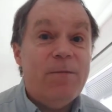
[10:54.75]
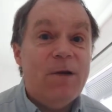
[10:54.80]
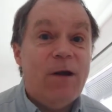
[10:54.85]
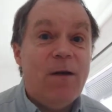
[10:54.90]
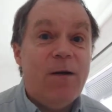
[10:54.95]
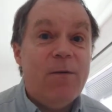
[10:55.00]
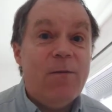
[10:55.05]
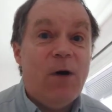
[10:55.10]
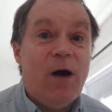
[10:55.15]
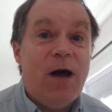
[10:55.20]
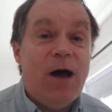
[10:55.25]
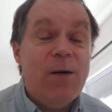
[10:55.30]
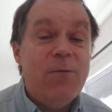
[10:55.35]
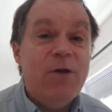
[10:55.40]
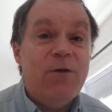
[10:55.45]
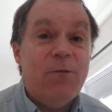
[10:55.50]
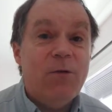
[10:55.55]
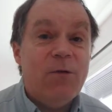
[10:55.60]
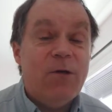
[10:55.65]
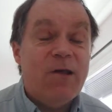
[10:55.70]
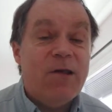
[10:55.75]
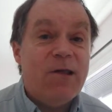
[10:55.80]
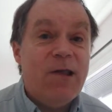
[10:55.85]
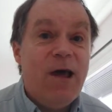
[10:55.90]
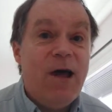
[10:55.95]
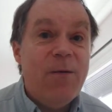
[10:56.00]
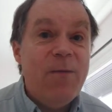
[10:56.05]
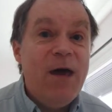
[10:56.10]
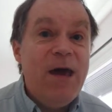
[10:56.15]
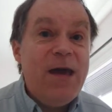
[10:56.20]
All right, Muhammad with
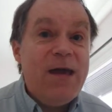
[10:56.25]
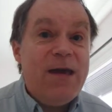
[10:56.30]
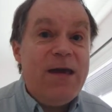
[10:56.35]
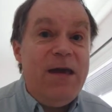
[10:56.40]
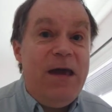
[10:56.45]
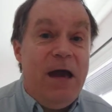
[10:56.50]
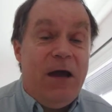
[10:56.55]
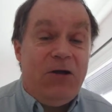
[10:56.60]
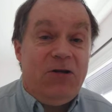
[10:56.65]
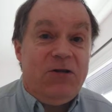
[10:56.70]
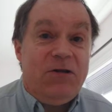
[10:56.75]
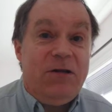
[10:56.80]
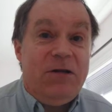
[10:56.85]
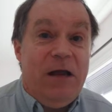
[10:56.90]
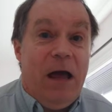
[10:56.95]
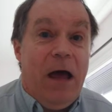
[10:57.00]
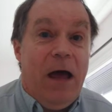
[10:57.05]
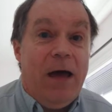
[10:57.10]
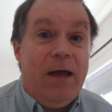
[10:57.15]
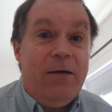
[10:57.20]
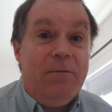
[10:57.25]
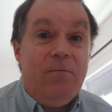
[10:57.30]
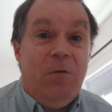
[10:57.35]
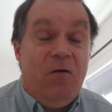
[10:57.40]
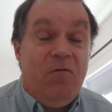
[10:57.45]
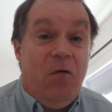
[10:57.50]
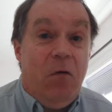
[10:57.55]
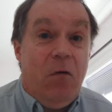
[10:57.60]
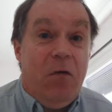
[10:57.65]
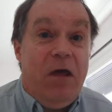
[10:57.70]
Islam, he actually died
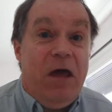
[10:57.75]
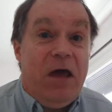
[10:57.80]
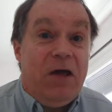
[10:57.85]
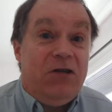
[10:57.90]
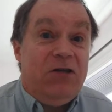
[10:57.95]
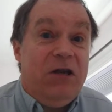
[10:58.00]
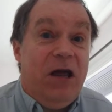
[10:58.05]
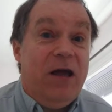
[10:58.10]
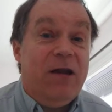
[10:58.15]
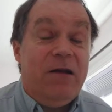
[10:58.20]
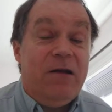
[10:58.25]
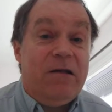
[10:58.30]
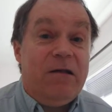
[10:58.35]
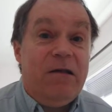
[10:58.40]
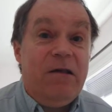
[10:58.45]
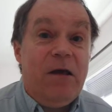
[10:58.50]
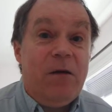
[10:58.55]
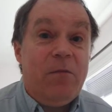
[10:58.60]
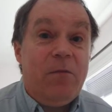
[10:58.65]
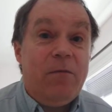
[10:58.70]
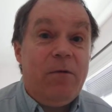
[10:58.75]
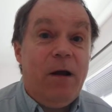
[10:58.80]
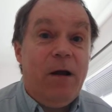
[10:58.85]
of old age. He died in his sleep.